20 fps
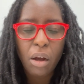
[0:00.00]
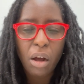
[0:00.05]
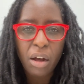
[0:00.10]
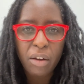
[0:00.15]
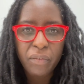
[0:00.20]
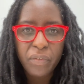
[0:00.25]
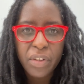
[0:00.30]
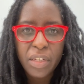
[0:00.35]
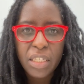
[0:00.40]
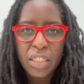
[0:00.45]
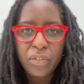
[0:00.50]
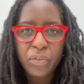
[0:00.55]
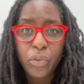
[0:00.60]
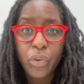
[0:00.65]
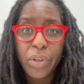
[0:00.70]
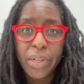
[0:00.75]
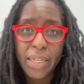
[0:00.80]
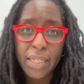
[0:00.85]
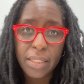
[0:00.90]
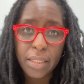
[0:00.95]
office
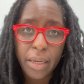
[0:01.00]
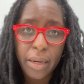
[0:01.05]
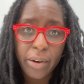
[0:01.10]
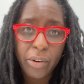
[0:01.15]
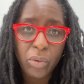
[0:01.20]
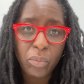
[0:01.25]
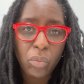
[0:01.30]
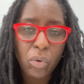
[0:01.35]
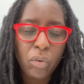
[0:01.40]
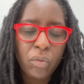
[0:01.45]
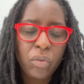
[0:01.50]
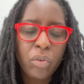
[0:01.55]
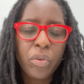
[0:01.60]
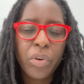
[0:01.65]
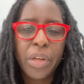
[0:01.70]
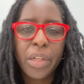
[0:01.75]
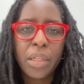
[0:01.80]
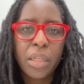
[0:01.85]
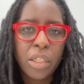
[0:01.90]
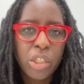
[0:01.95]
for laser hair removal
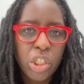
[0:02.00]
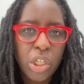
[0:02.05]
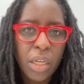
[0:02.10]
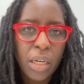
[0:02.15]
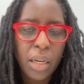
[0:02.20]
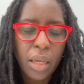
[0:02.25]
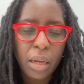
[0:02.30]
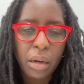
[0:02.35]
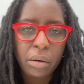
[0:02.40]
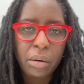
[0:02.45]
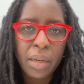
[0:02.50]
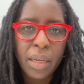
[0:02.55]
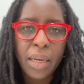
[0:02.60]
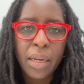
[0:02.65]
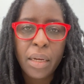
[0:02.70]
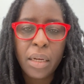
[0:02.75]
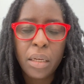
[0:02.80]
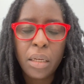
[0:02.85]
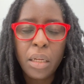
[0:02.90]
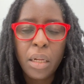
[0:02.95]
in the chin
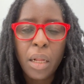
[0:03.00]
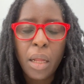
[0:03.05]
area,